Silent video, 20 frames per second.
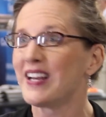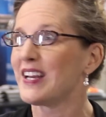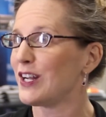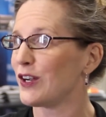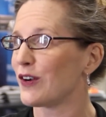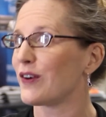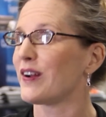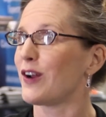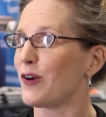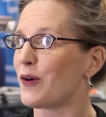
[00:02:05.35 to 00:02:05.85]

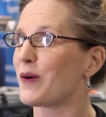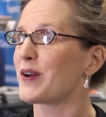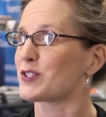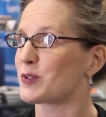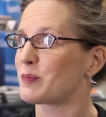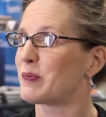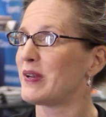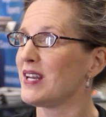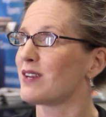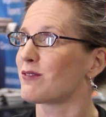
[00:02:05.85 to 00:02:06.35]
here at
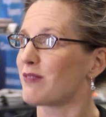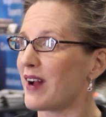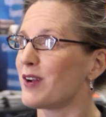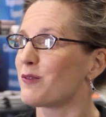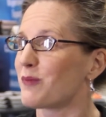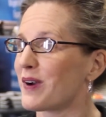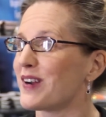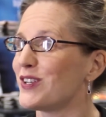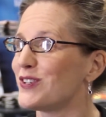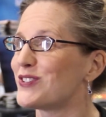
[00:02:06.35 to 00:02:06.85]
OSP,
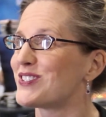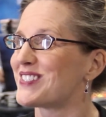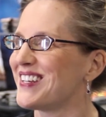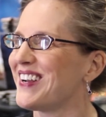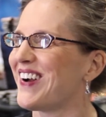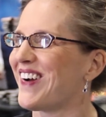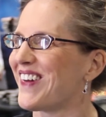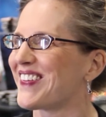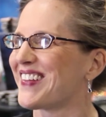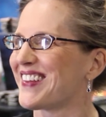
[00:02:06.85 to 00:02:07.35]
right, where you
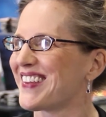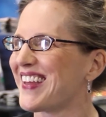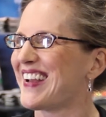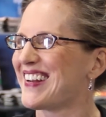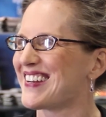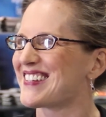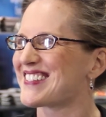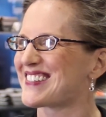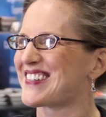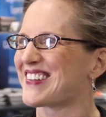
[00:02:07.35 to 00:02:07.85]
see all the
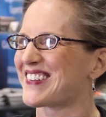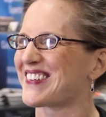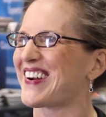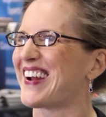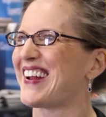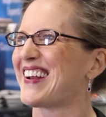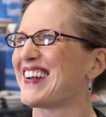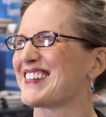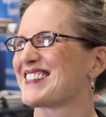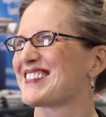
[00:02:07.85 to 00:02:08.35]
latest and
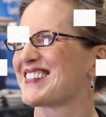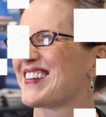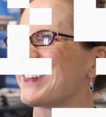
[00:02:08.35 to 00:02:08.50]
greatest.